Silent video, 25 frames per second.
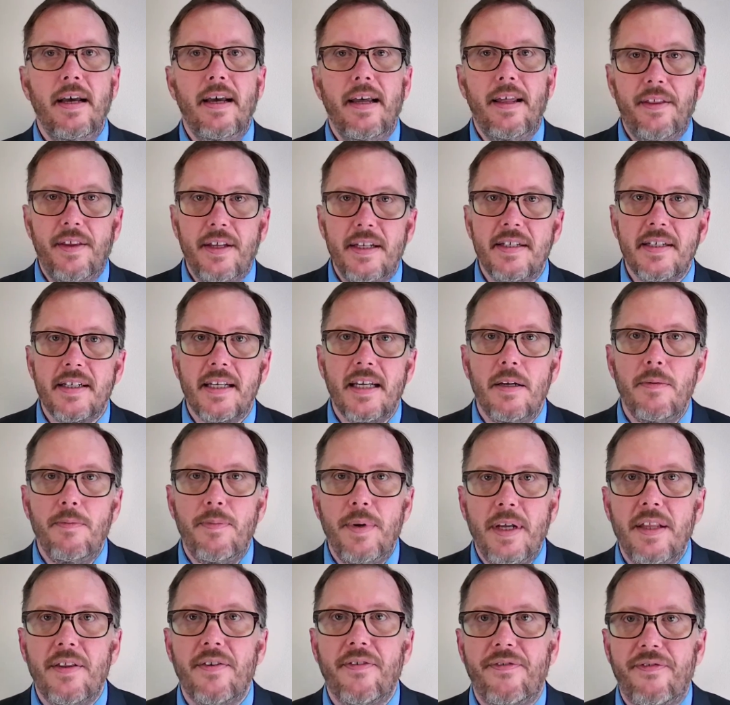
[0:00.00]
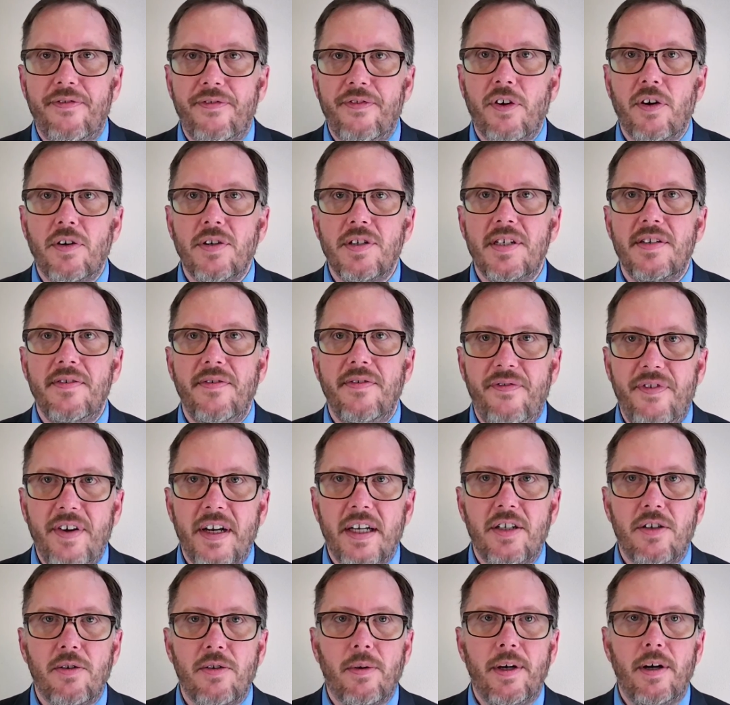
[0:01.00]
This can be the first
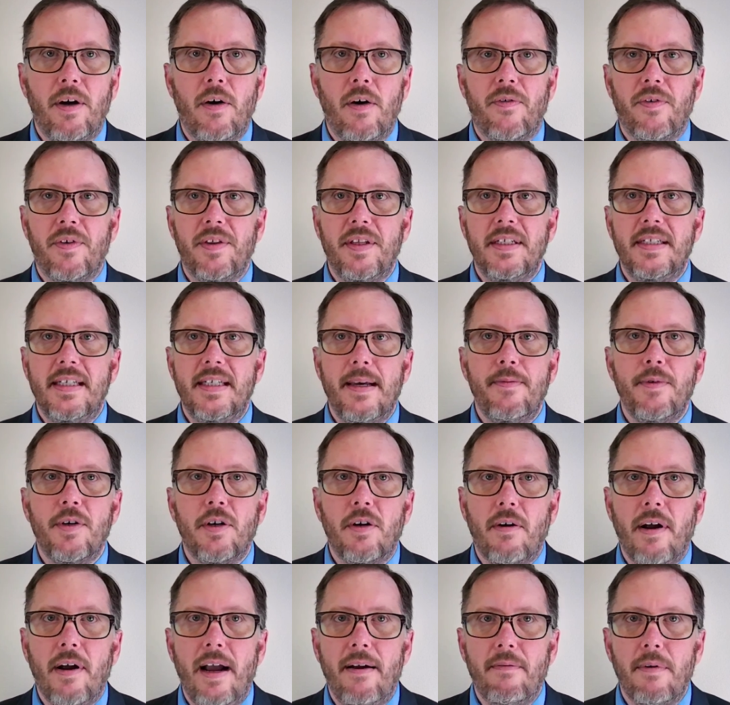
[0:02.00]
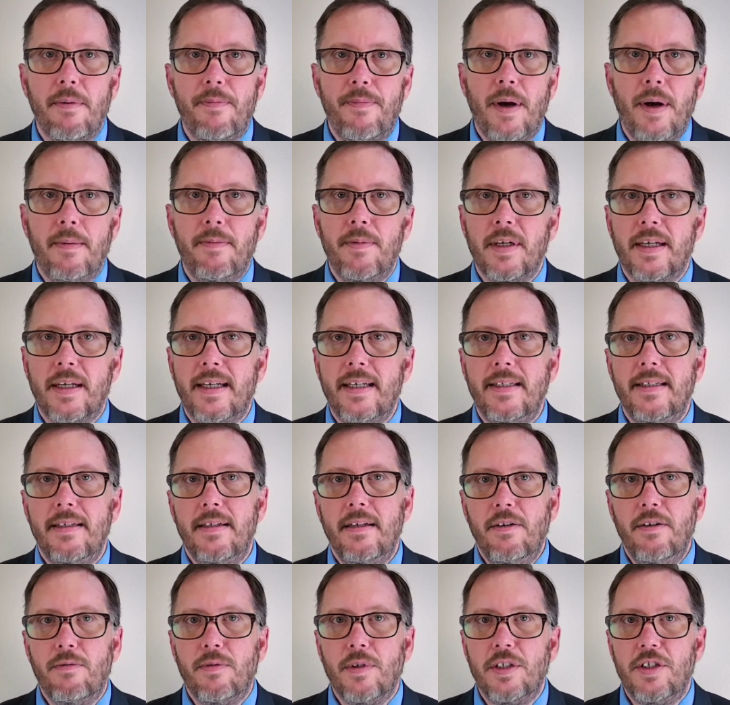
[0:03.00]
victory over the Democrat-Republican
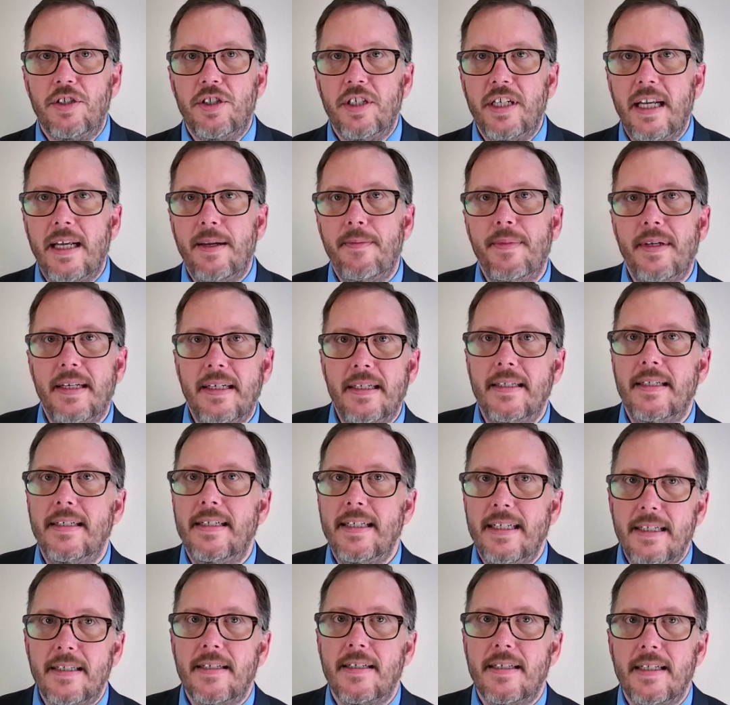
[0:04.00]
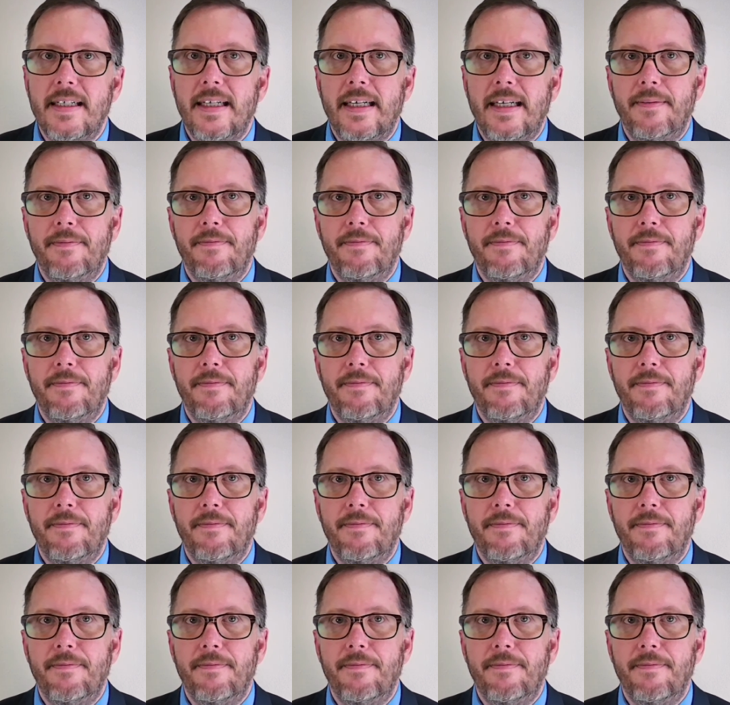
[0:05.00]
regime in D.C.